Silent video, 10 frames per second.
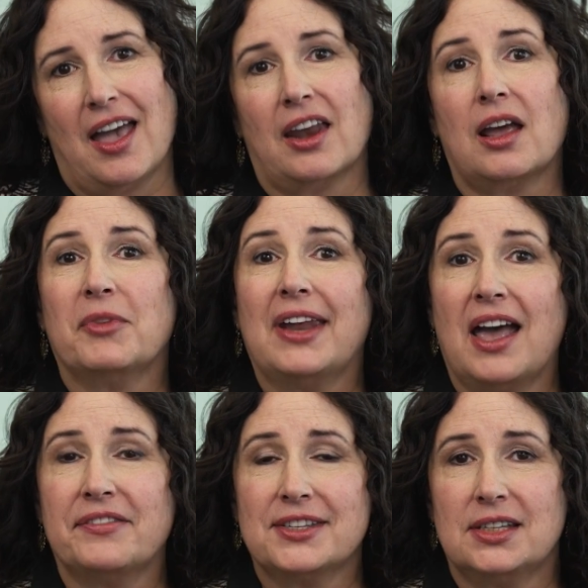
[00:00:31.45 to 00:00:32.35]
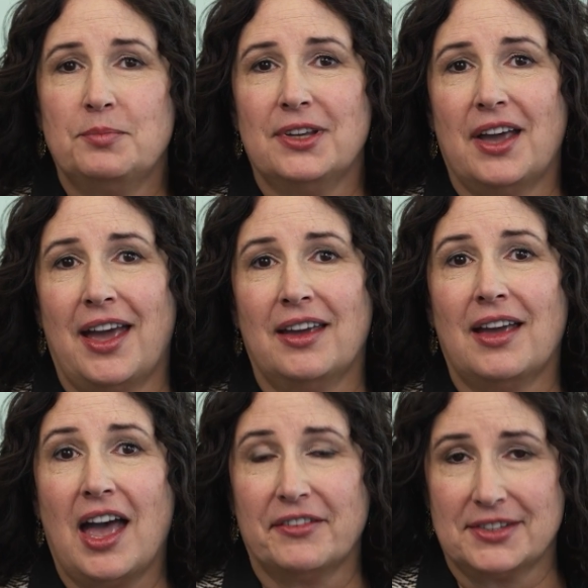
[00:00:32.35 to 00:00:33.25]
and I'm an
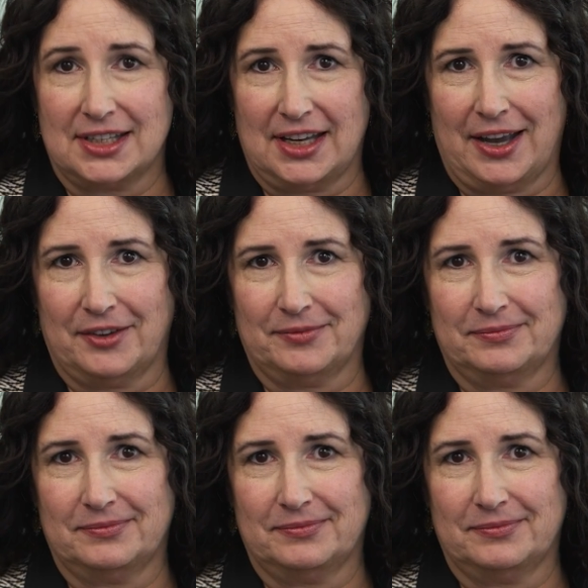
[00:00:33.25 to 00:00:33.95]
FCPA FCA.